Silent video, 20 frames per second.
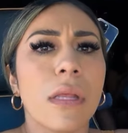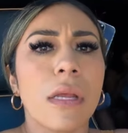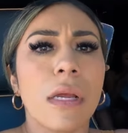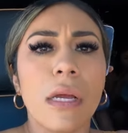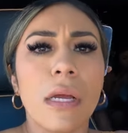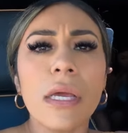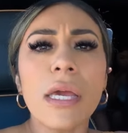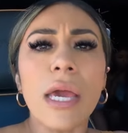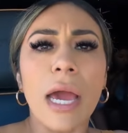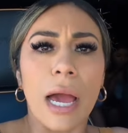
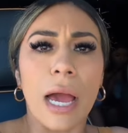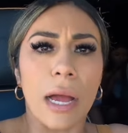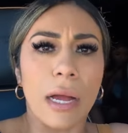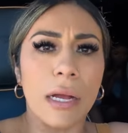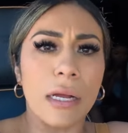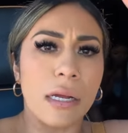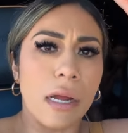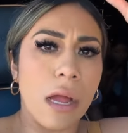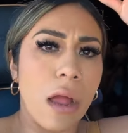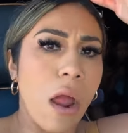But yeah, it's
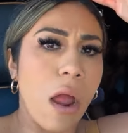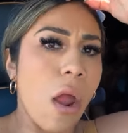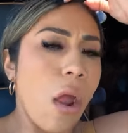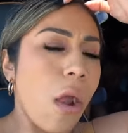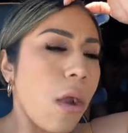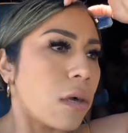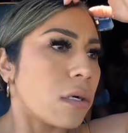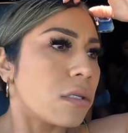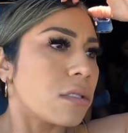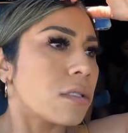like, it's
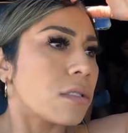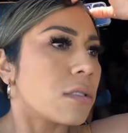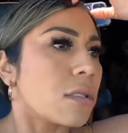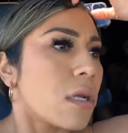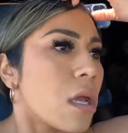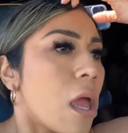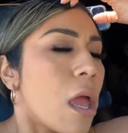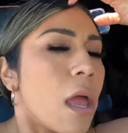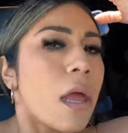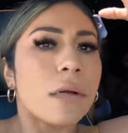really nice.
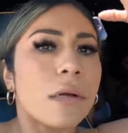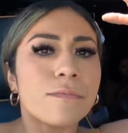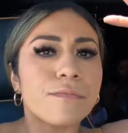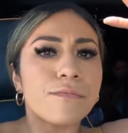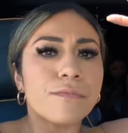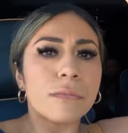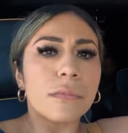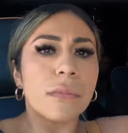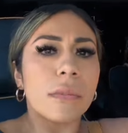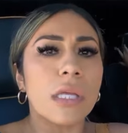Scottsdale's really
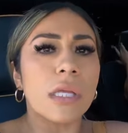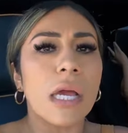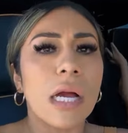nice.